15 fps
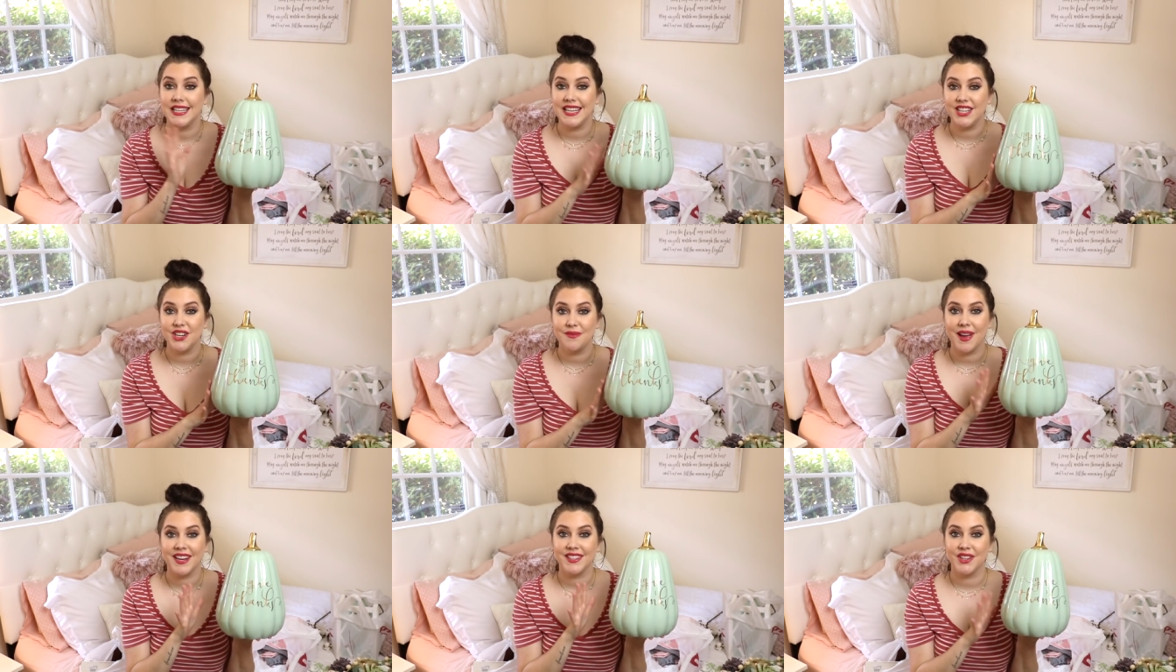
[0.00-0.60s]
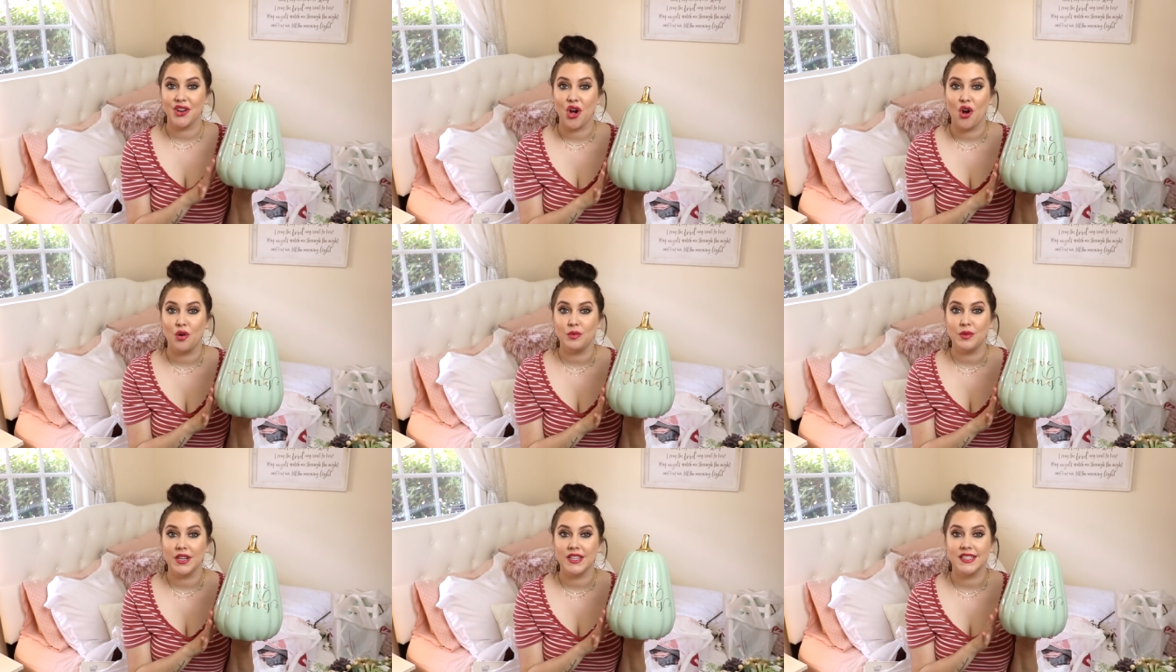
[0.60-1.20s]
TJ Maxx and
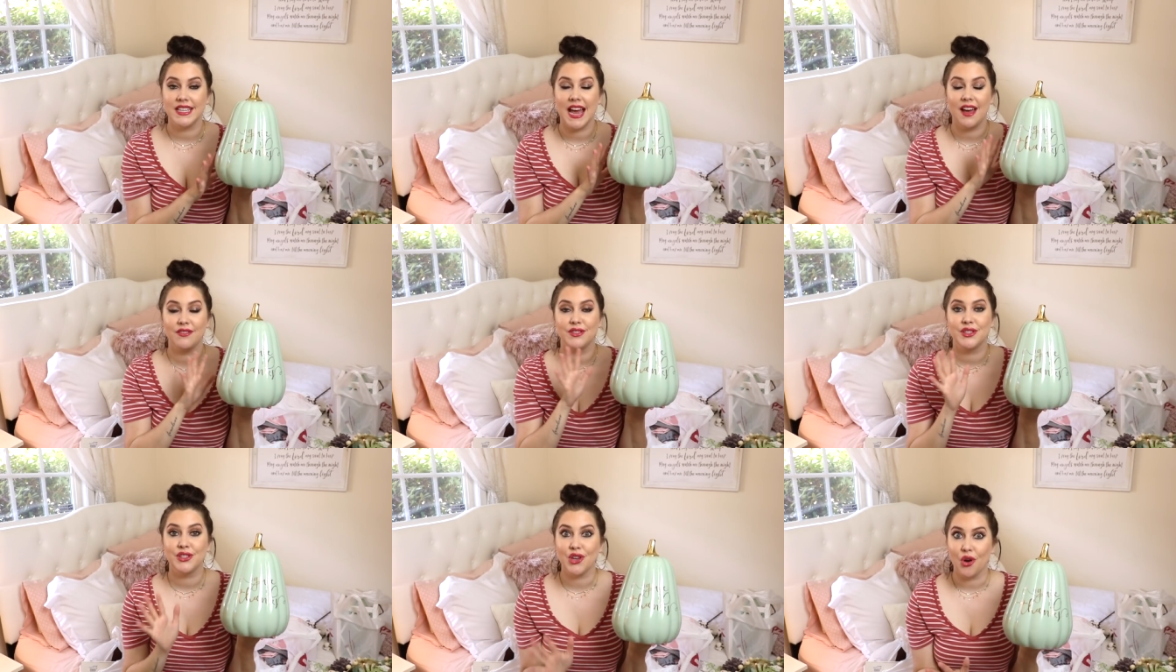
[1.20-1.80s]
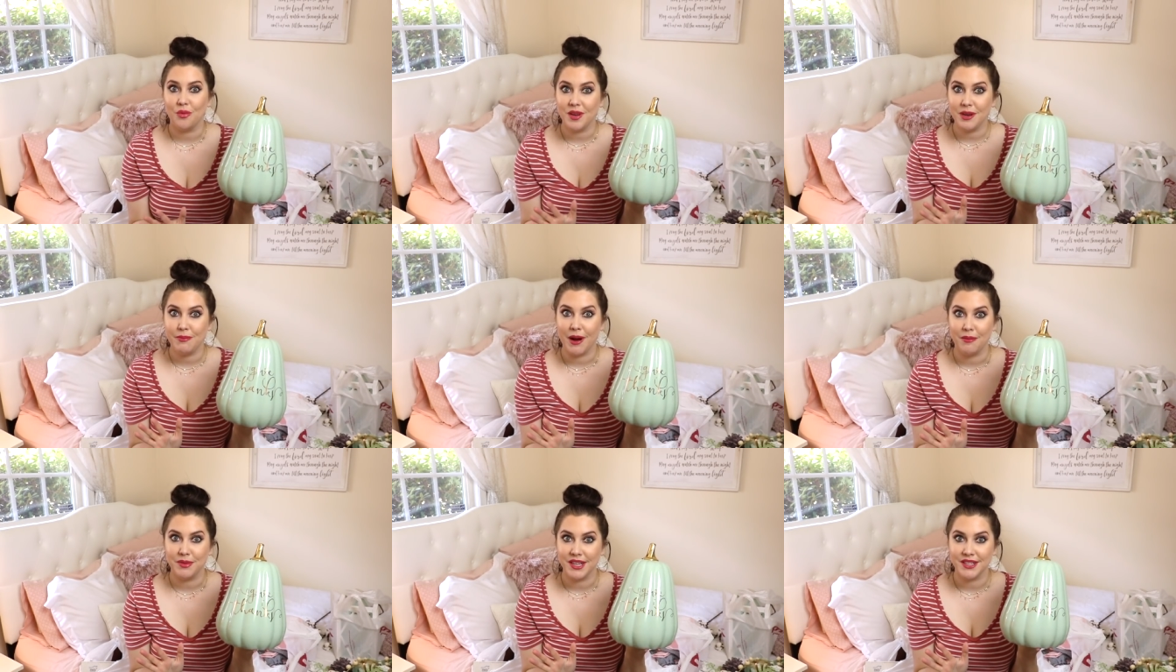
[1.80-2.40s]
HomeGoods have so many
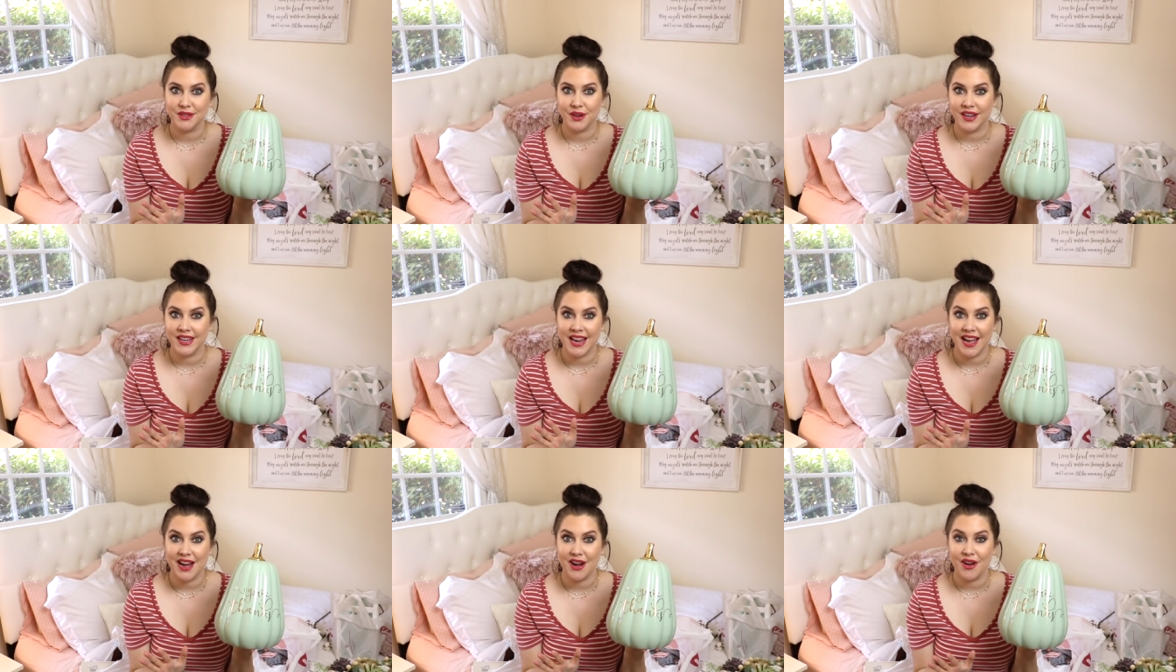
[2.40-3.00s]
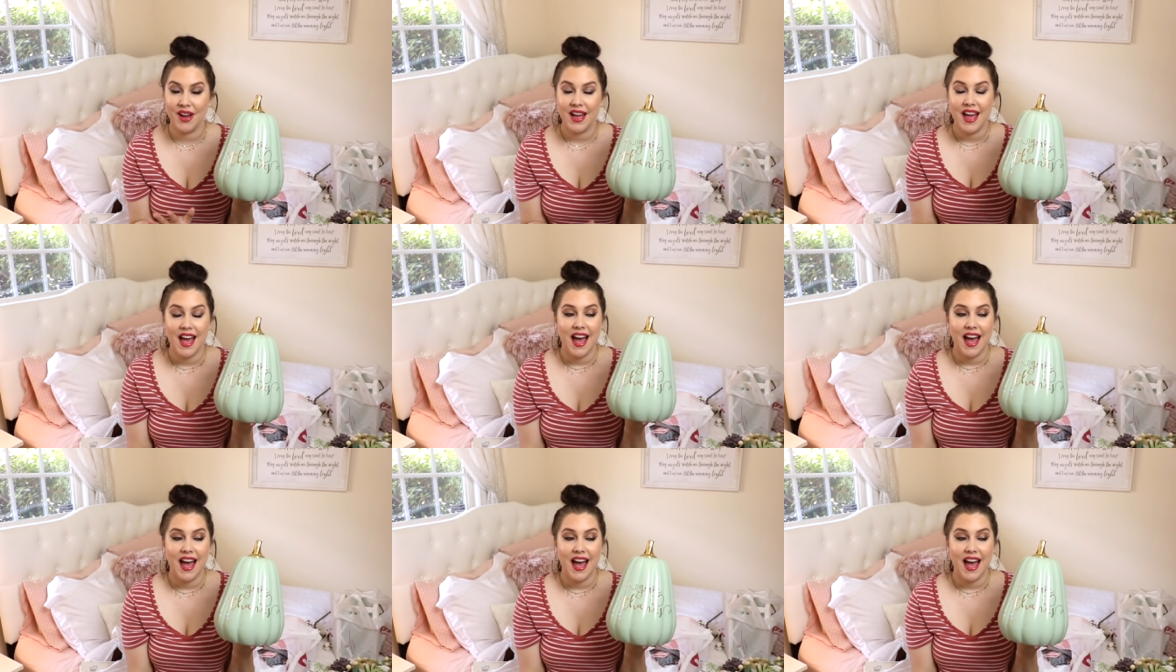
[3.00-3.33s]
pumpkins right now.